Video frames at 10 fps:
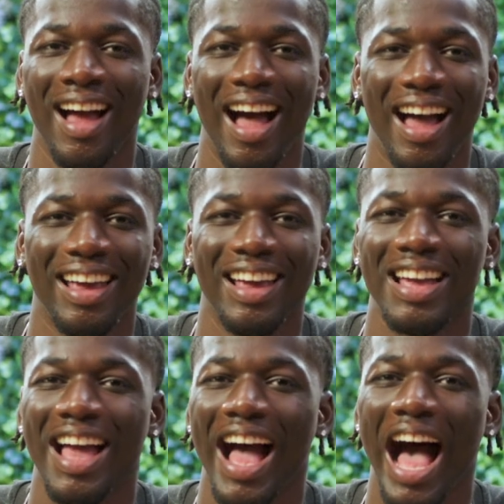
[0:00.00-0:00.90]
Hi,
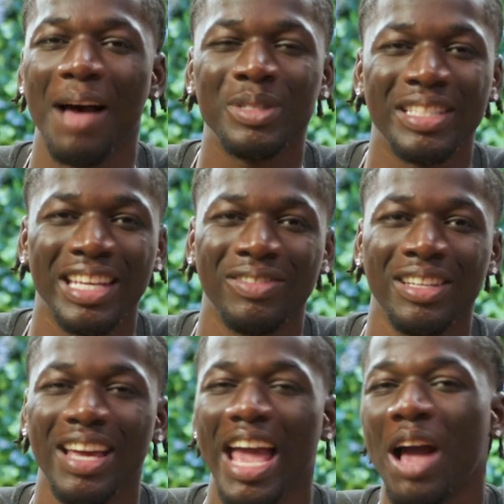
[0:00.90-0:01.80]
I'm
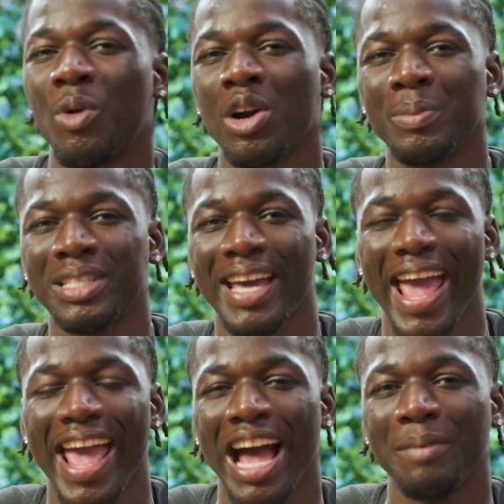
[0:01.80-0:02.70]
Steven, and welcome to
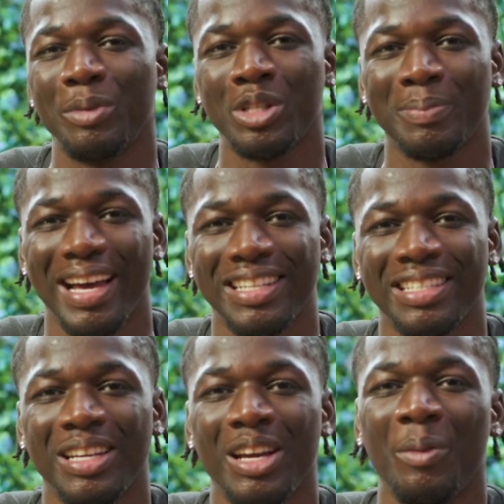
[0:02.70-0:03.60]
A I Boost
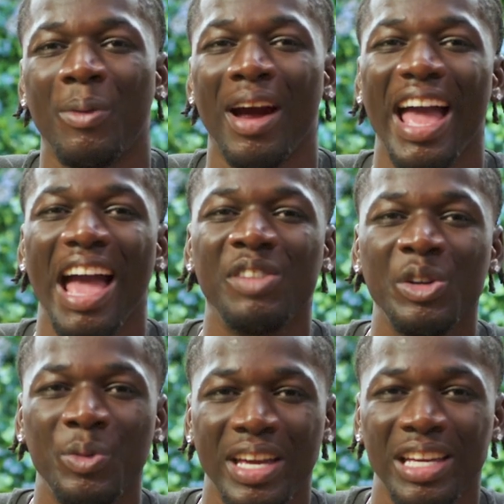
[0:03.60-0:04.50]
Bites, where every
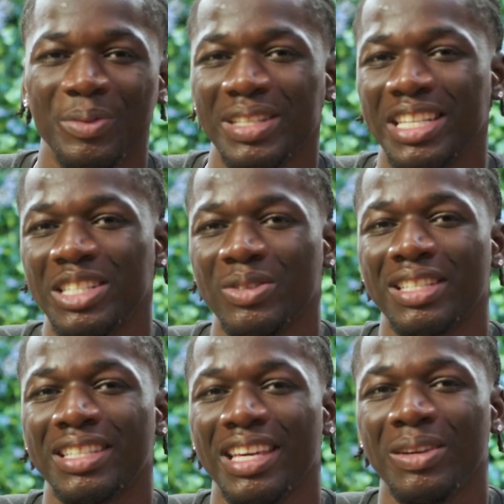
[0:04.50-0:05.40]
week we teach you the
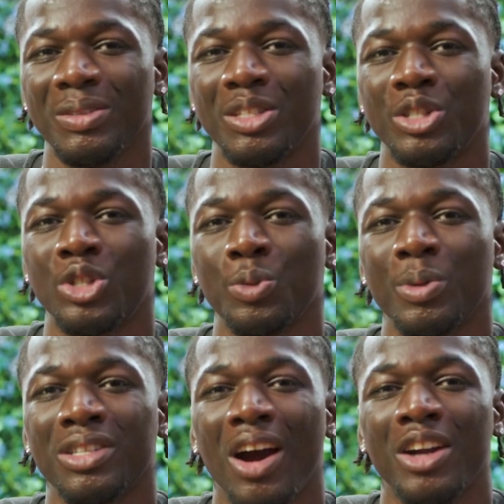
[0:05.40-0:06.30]
skills to
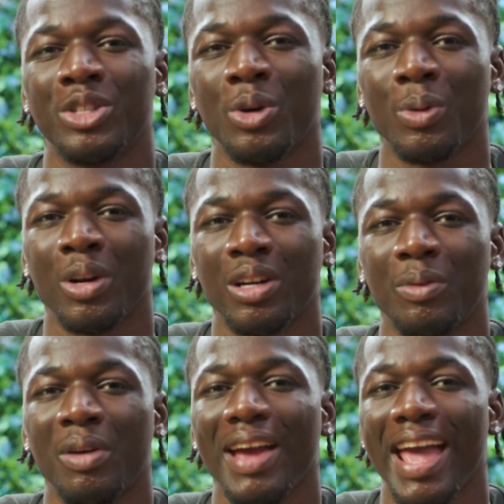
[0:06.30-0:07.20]
supercharge your work
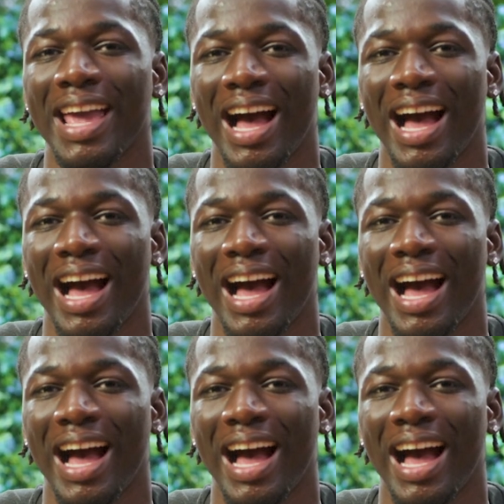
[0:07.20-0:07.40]
with A